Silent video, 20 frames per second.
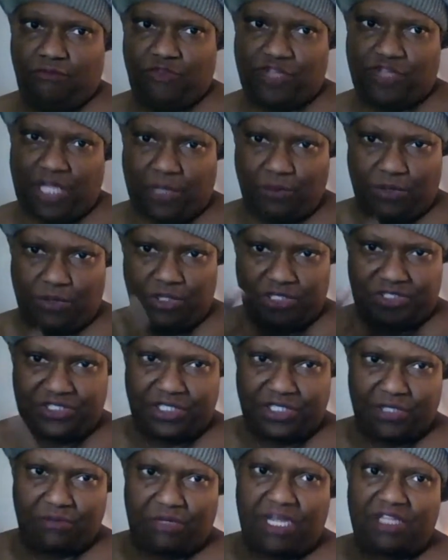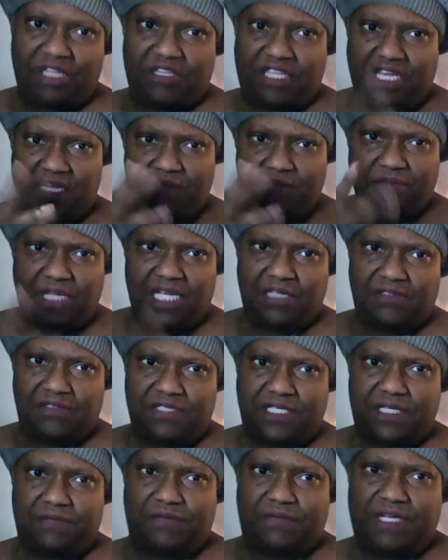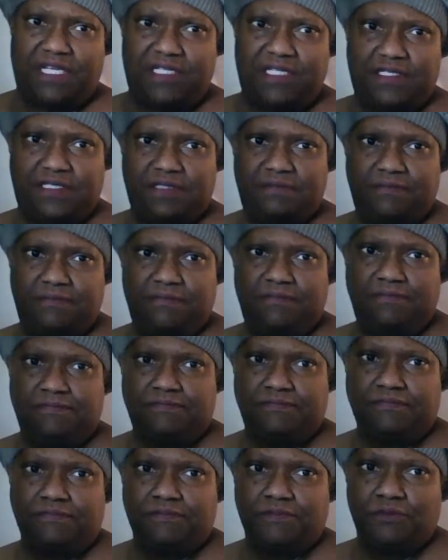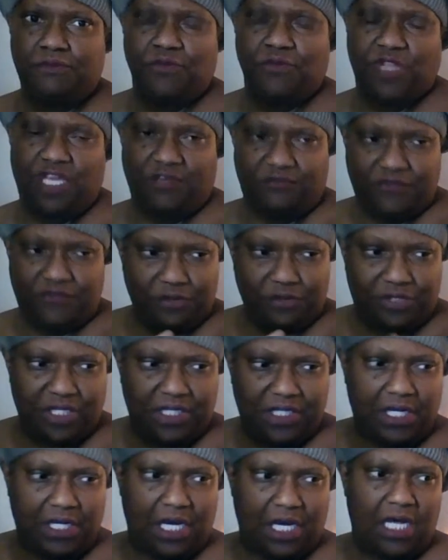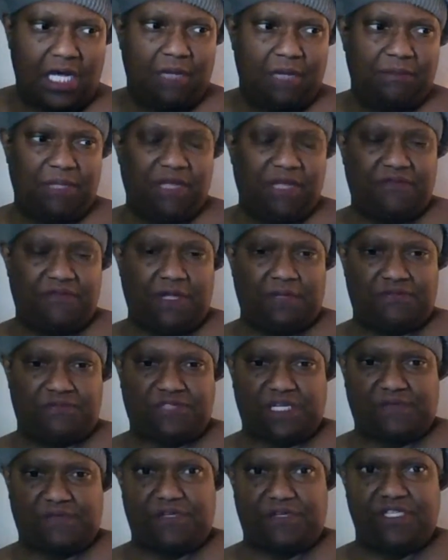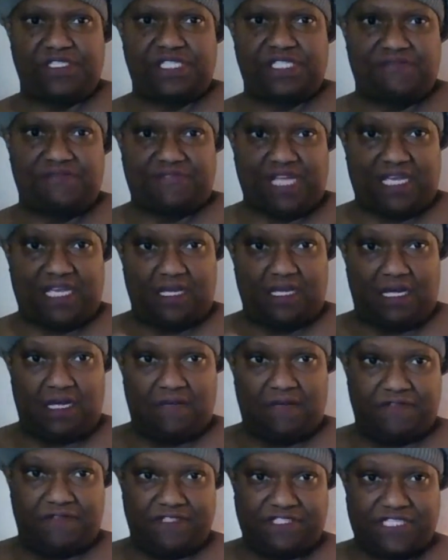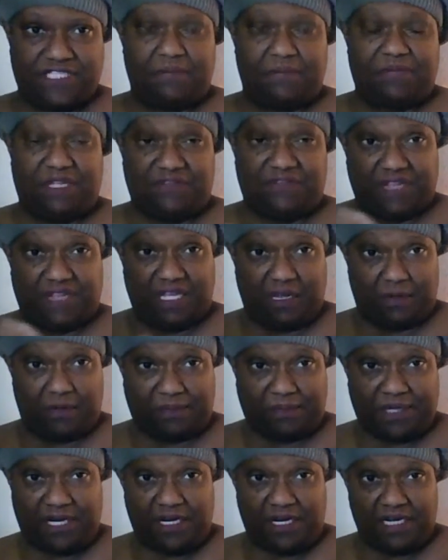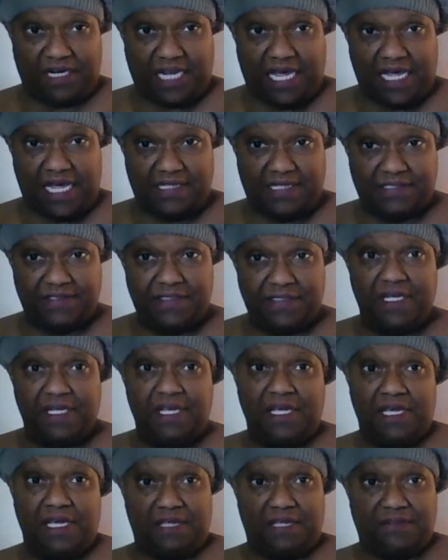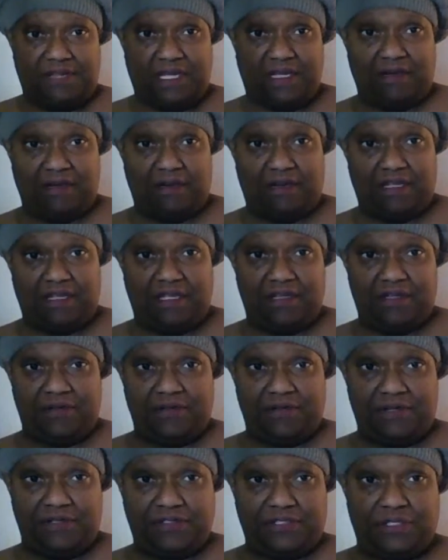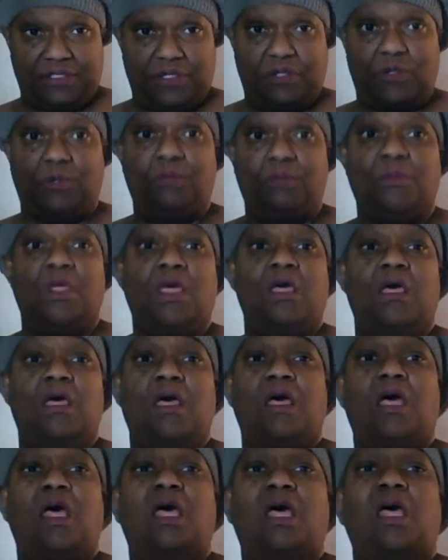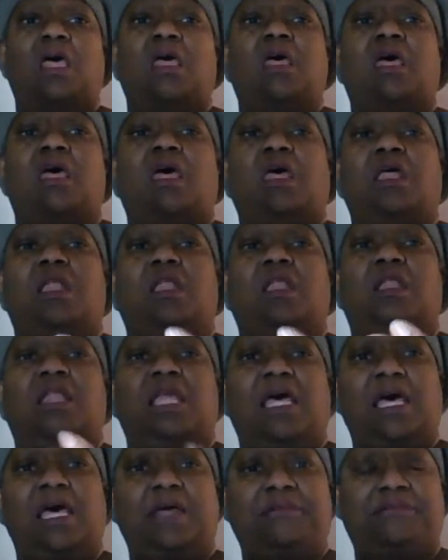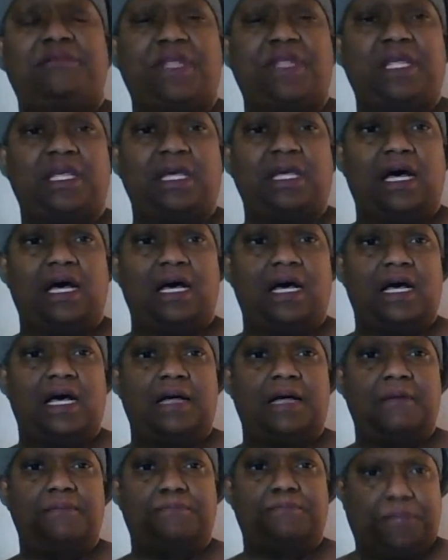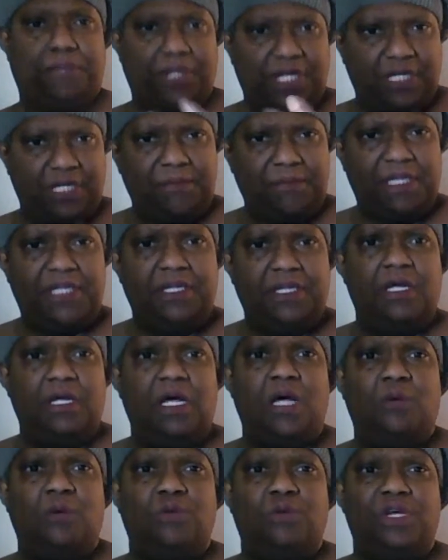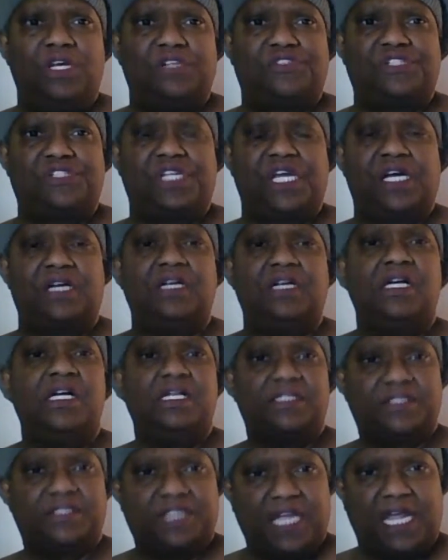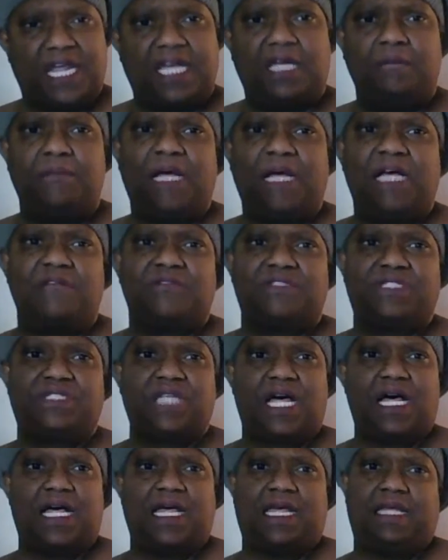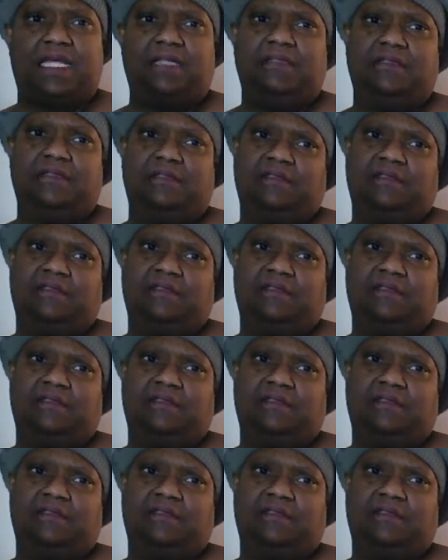They want a cigarette, give them their cigarettes. If you can, if say for instance, if they, for example, if they are paralyzed and they are in the nursing home, let the put them in the wheelchair, take them outside,